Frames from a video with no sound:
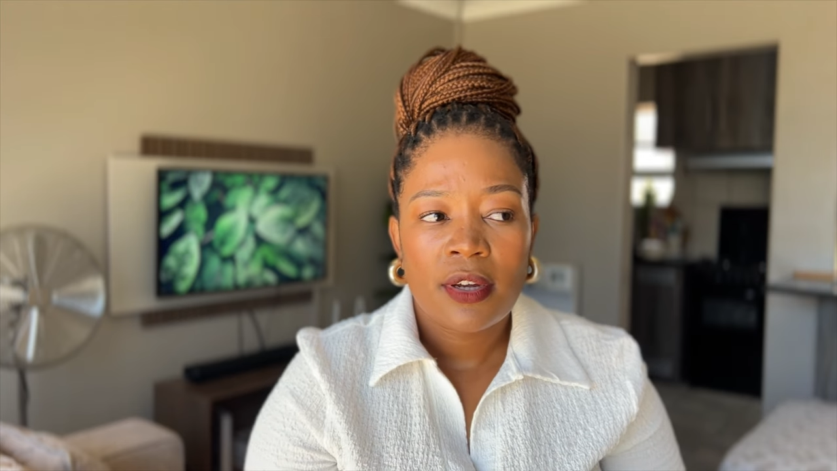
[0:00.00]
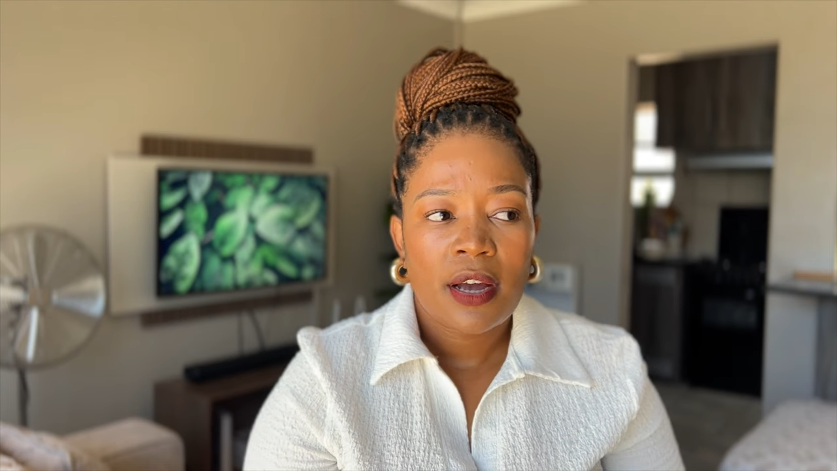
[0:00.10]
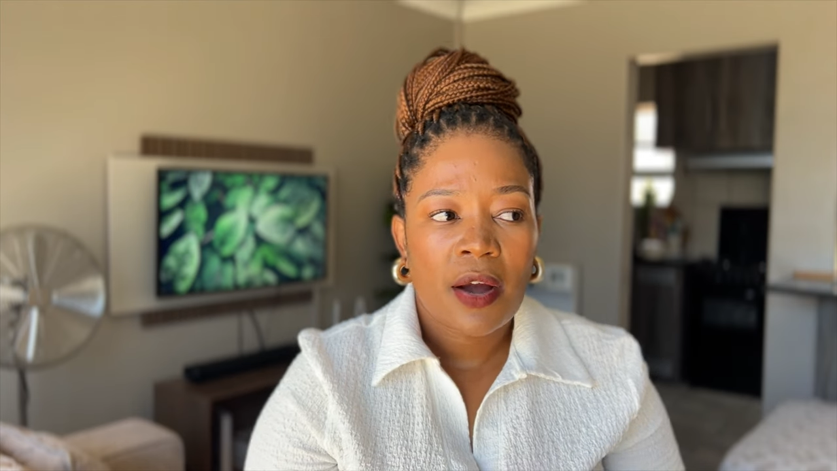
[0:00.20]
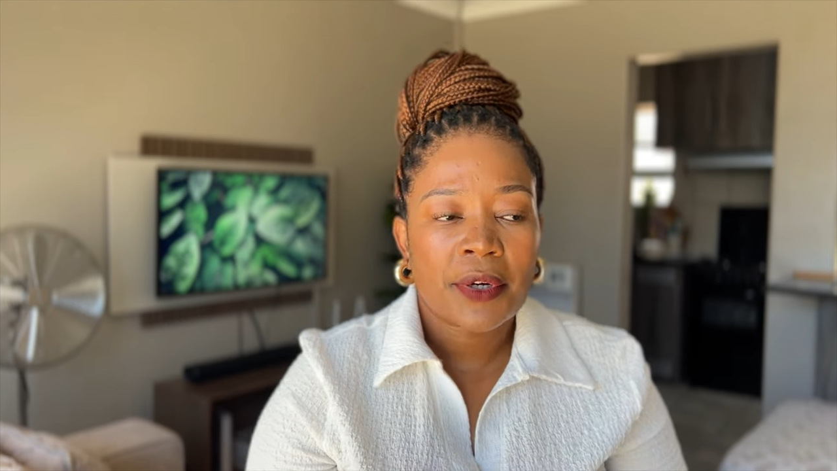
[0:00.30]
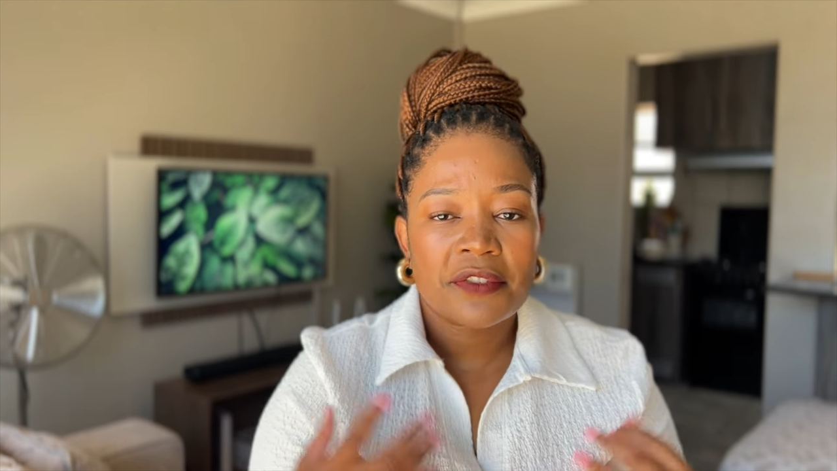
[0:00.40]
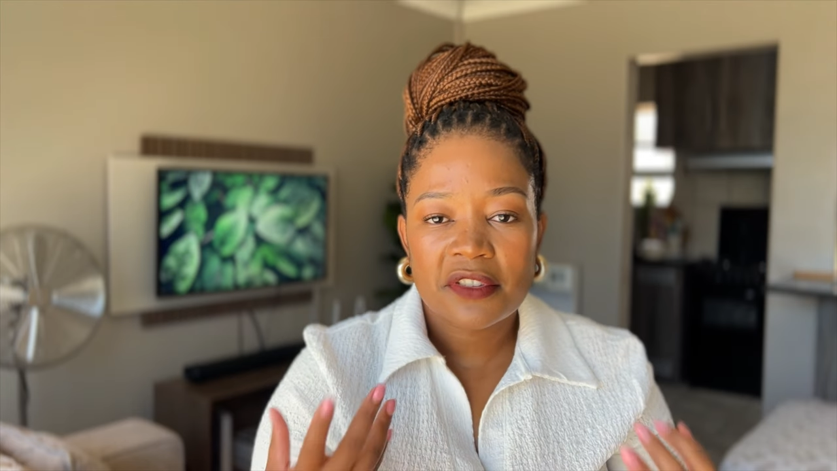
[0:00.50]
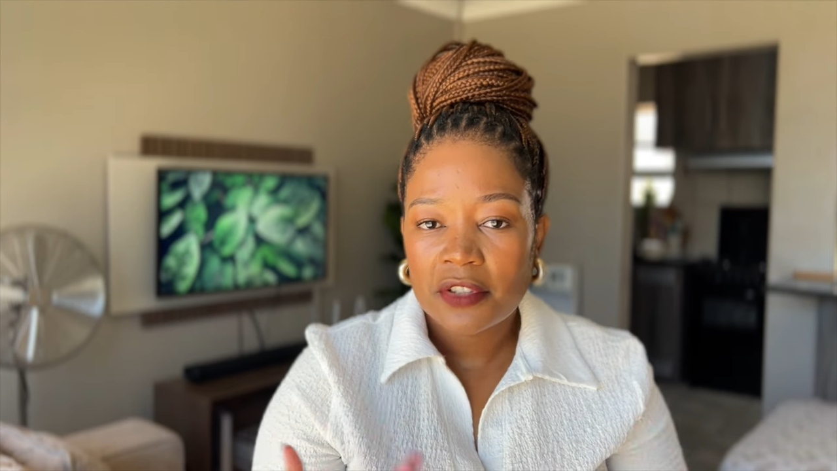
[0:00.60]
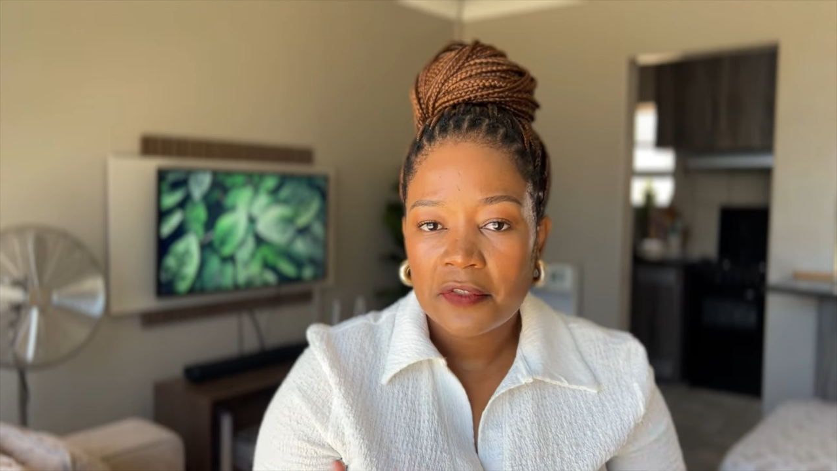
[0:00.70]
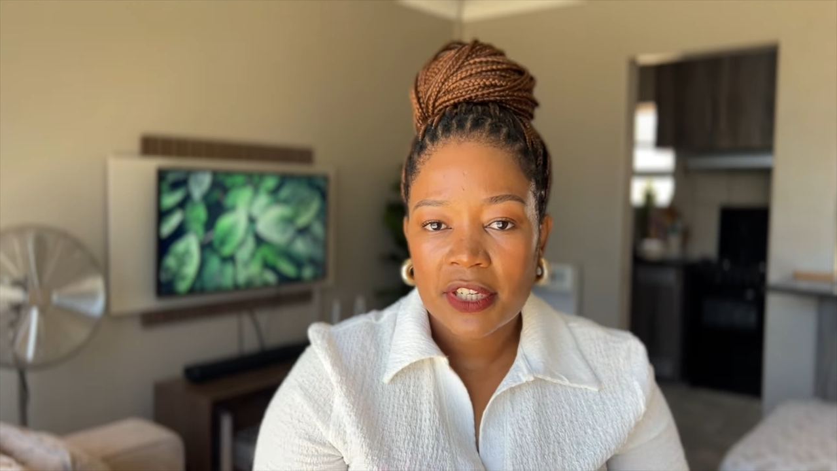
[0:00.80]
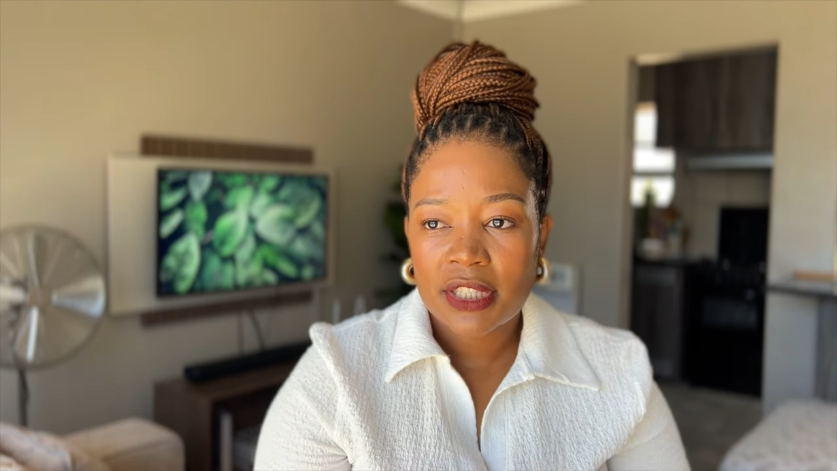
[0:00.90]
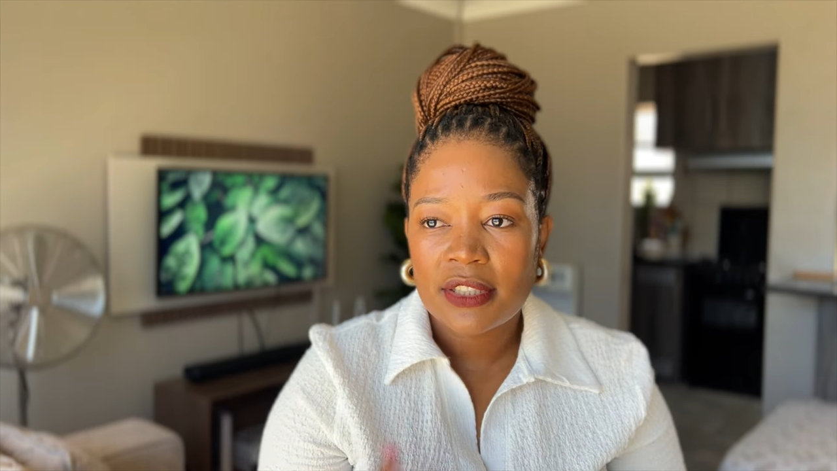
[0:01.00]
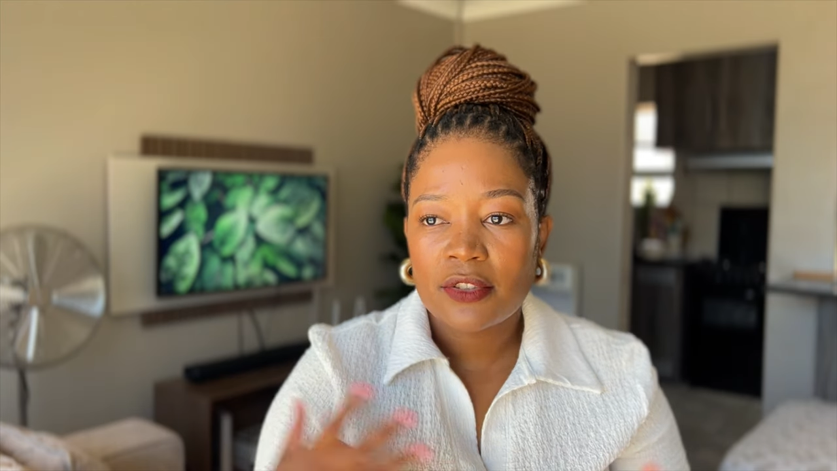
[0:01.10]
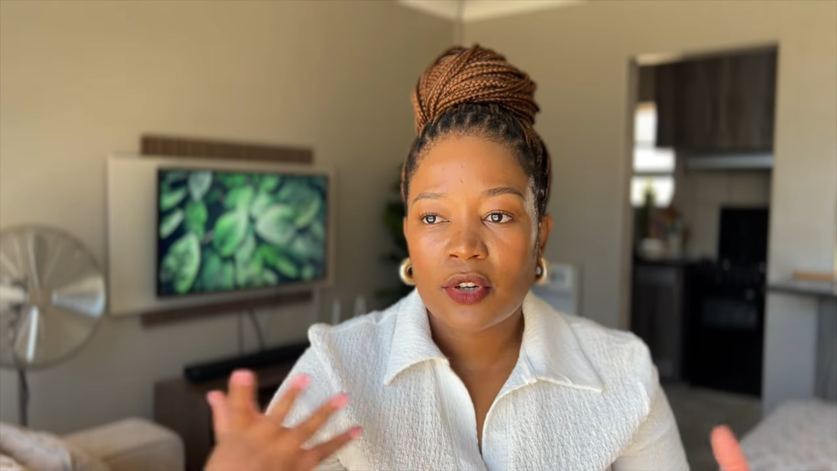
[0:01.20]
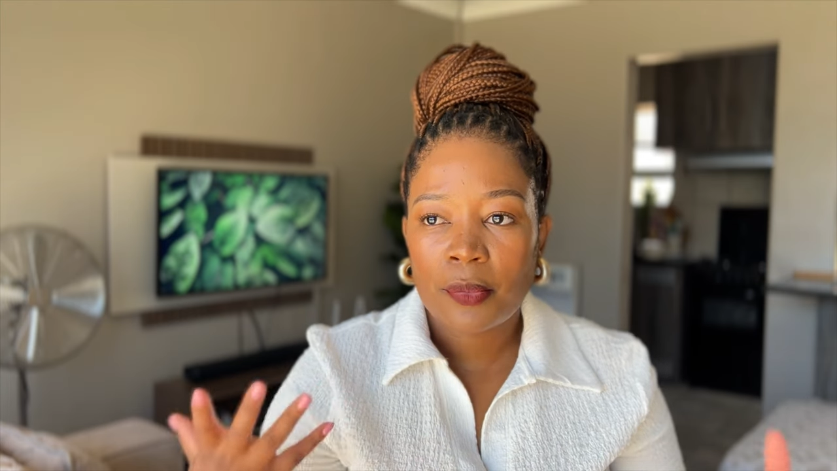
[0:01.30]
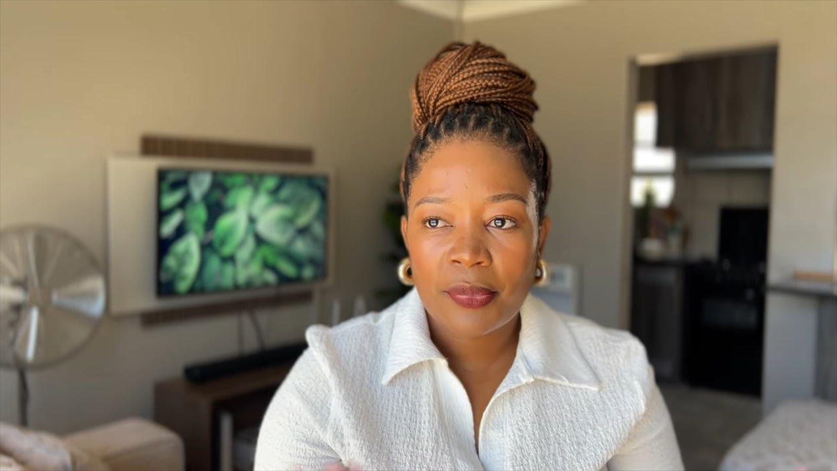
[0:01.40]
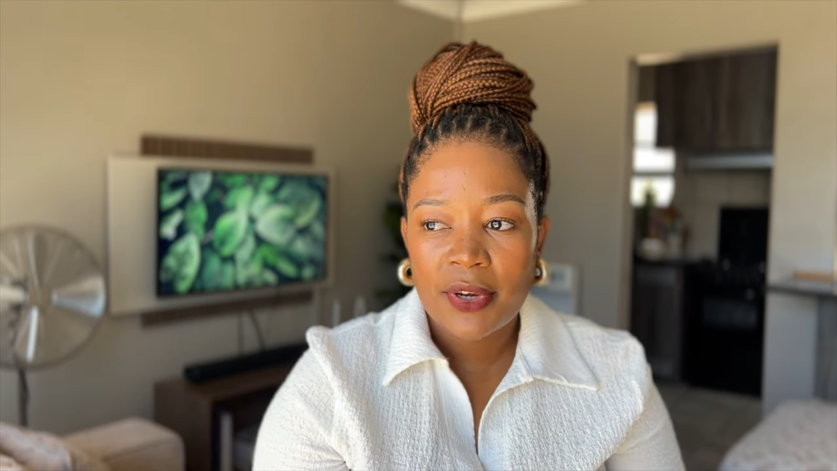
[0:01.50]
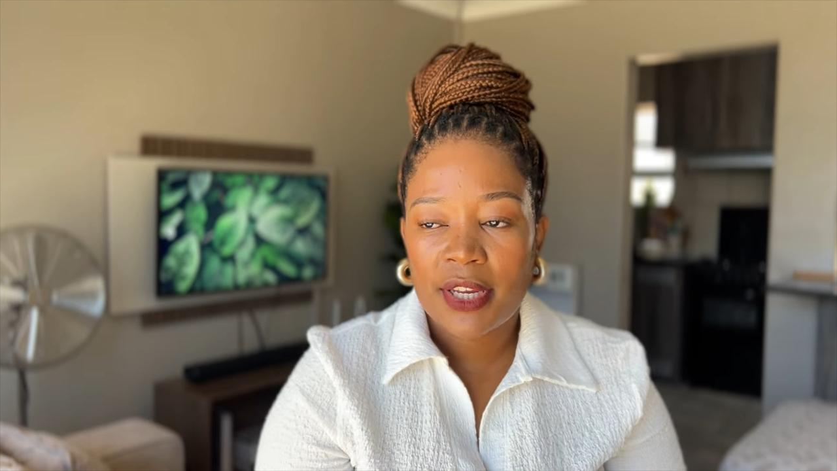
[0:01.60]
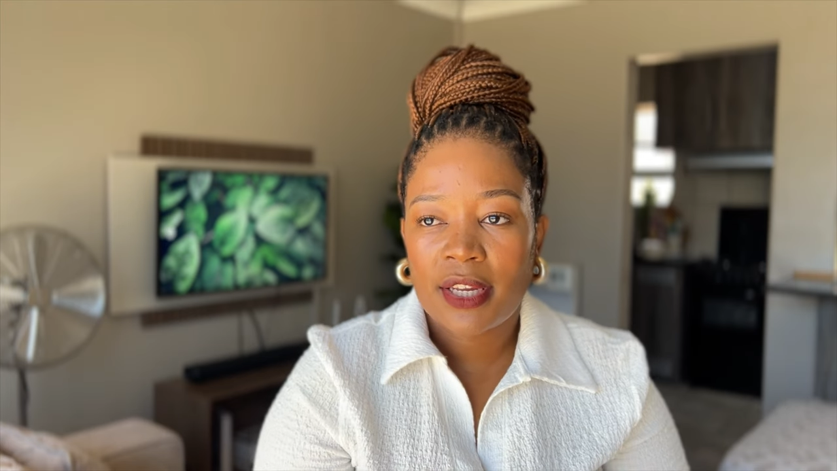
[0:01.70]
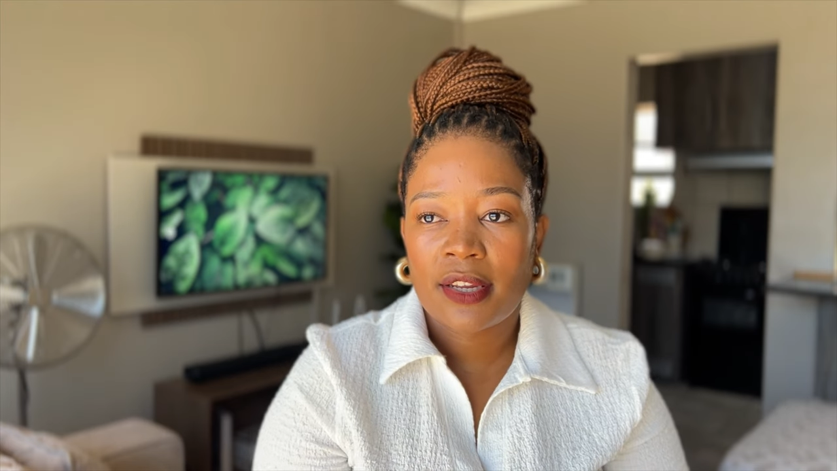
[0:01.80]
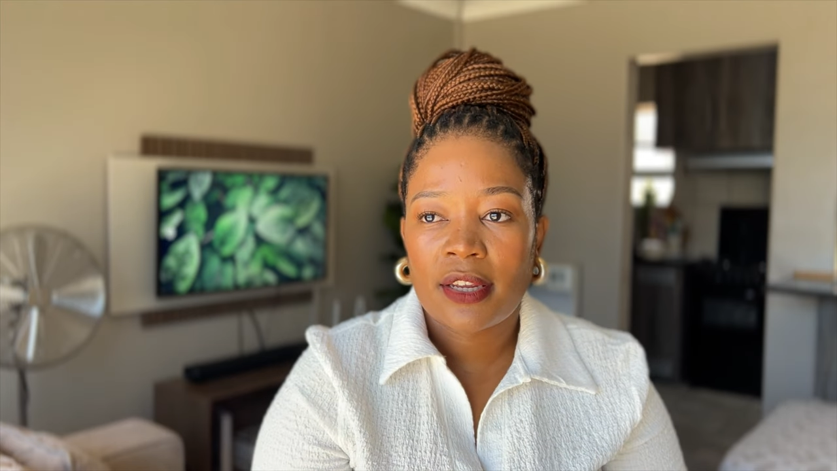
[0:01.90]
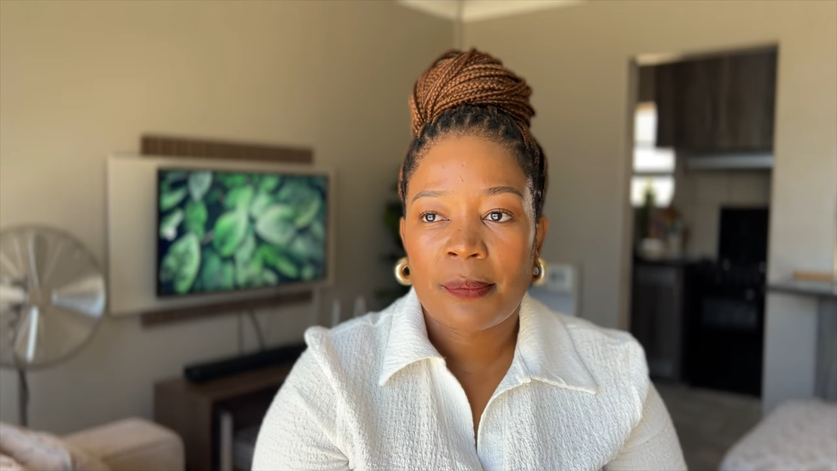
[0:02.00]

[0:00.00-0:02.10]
I want to have such an event, bring a